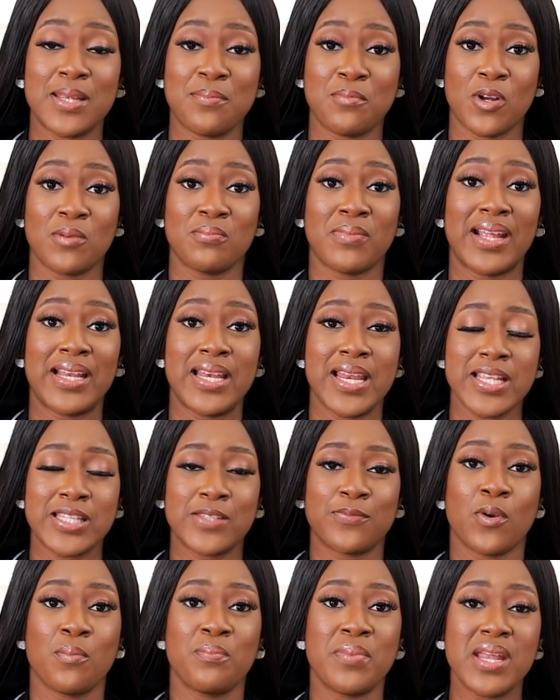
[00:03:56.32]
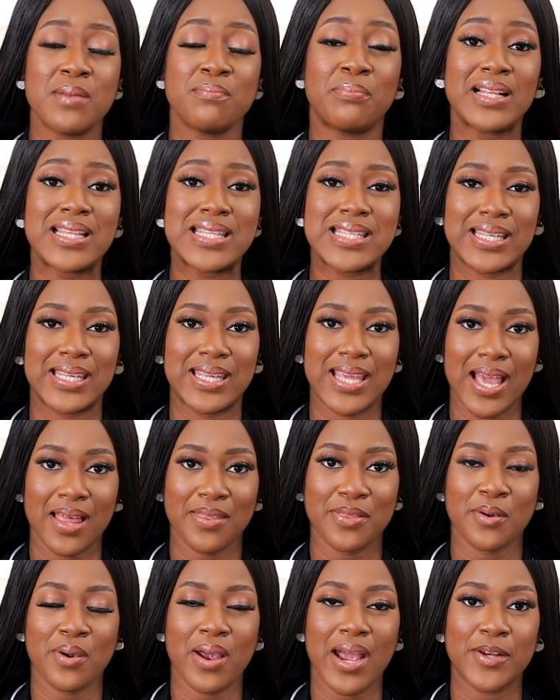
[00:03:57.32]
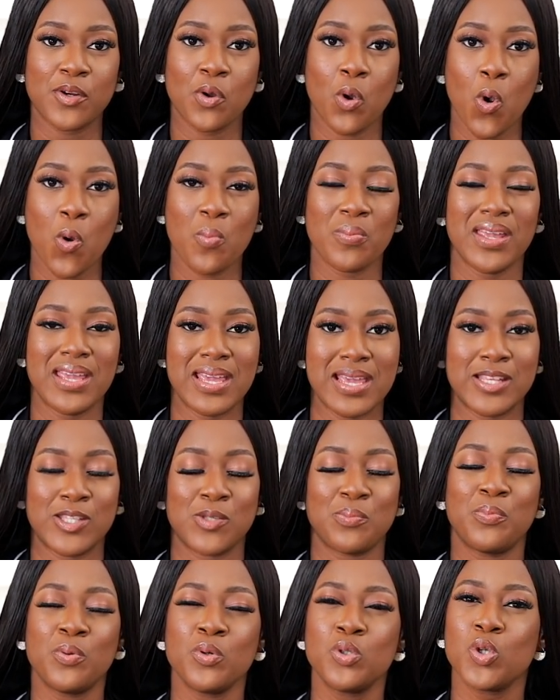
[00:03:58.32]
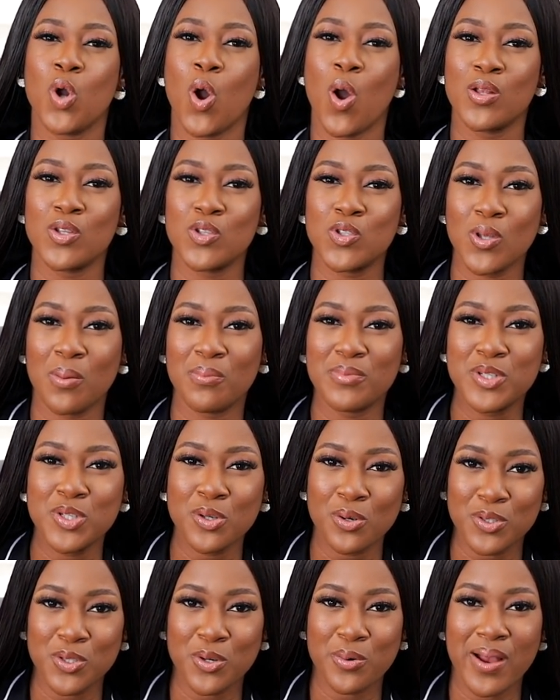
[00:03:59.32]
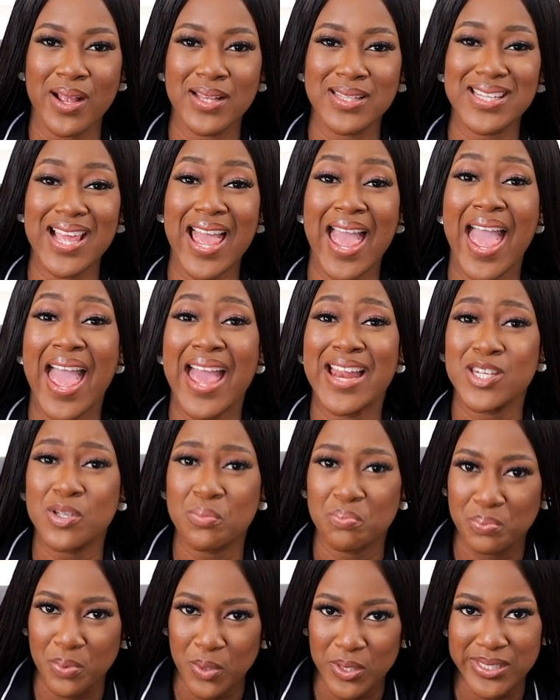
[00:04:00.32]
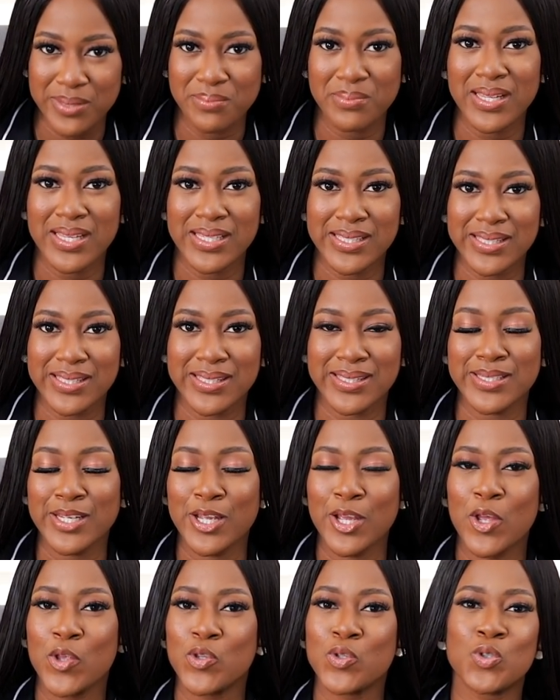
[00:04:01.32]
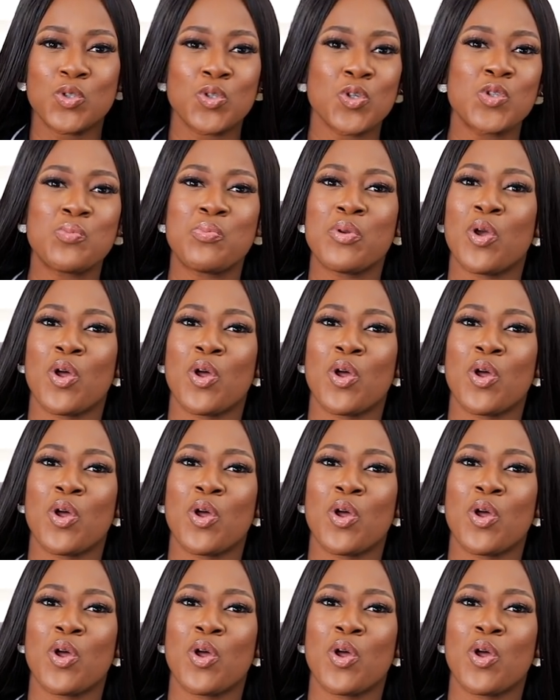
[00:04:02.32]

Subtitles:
tip on my list for being put together at home is put on some deodorant and body mist. So just